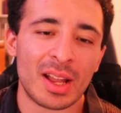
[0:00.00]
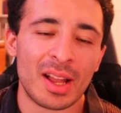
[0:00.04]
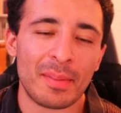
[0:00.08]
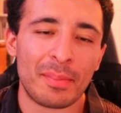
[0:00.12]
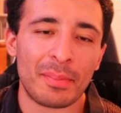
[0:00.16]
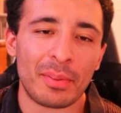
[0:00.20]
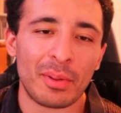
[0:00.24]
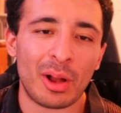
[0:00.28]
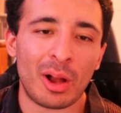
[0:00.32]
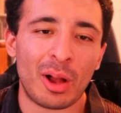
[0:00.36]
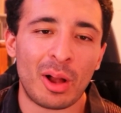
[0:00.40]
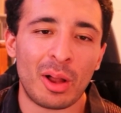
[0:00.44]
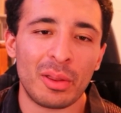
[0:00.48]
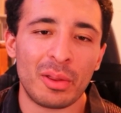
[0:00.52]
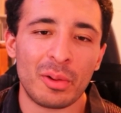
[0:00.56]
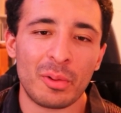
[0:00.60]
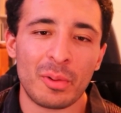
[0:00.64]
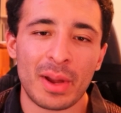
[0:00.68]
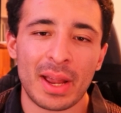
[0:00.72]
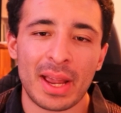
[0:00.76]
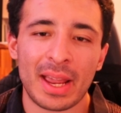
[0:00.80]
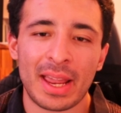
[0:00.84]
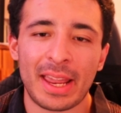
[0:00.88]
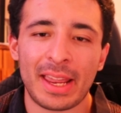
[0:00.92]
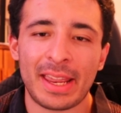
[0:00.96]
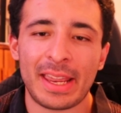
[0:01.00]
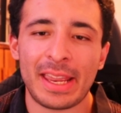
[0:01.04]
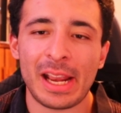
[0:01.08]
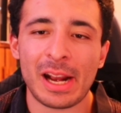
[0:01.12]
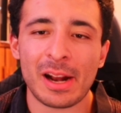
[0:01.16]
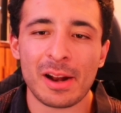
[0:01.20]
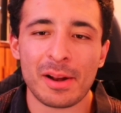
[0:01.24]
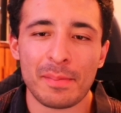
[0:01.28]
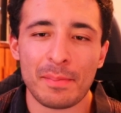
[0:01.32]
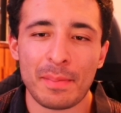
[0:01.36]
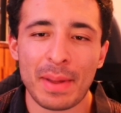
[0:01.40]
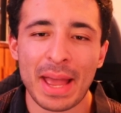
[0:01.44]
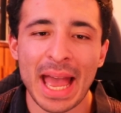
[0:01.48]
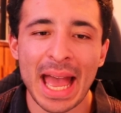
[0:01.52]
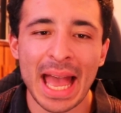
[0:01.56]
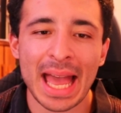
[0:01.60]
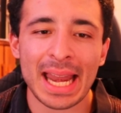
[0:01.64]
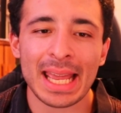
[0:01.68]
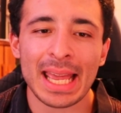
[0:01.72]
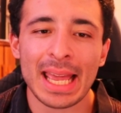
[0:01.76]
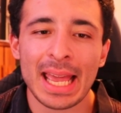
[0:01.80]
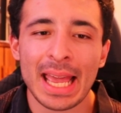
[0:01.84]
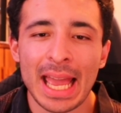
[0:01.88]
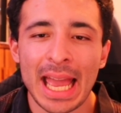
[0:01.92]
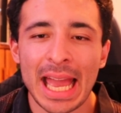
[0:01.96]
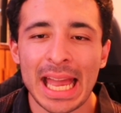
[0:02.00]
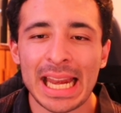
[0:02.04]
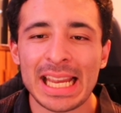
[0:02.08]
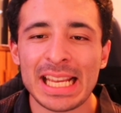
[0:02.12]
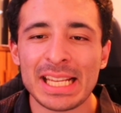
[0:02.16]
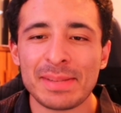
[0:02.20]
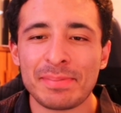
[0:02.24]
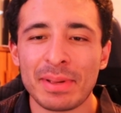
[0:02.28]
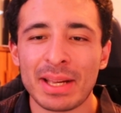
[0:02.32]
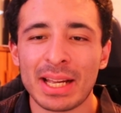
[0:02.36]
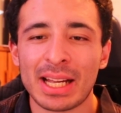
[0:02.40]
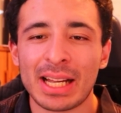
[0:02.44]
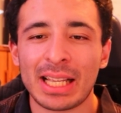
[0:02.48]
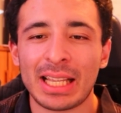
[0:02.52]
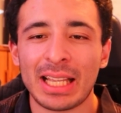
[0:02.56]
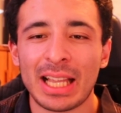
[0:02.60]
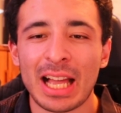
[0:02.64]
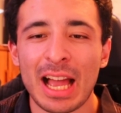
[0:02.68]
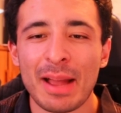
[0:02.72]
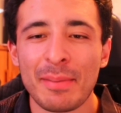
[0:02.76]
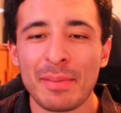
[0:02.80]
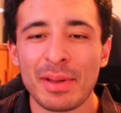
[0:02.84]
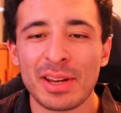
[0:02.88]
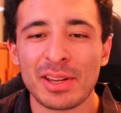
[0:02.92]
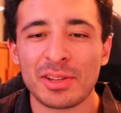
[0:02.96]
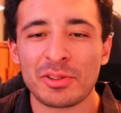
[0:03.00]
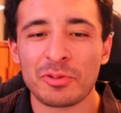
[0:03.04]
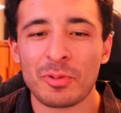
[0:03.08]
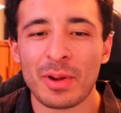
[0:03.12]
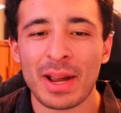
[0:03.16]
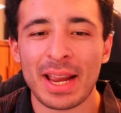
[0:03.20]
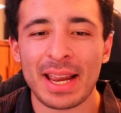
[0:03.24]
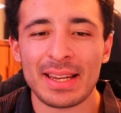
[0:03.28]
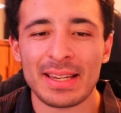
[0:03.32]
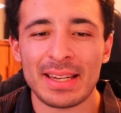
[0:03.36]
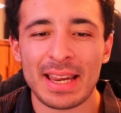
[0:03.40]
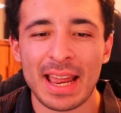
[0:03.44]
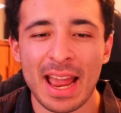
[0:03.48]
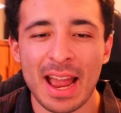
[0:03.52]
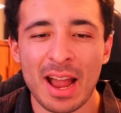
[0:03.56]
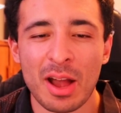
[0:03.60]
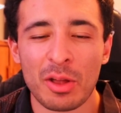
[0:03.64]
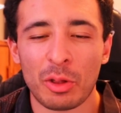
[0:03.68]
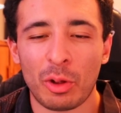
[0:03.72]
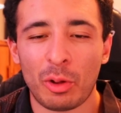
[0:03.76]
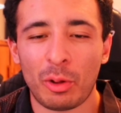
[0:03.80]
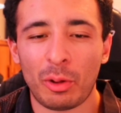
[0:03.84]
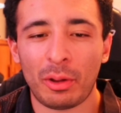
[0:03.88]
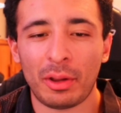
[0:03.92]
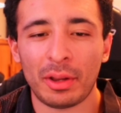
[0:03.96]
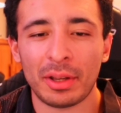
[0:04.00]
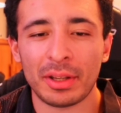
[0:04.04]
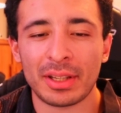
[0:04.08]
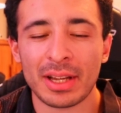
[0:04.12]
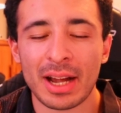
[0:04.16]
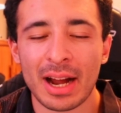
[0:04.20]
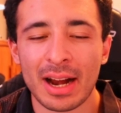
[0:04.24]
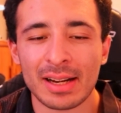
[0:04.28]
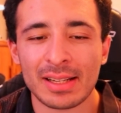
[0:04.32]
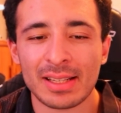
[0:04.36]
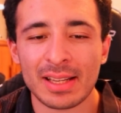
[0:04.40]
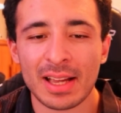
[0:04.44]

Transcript: up all the way here in bad, and he's been climbing his way down the whole entire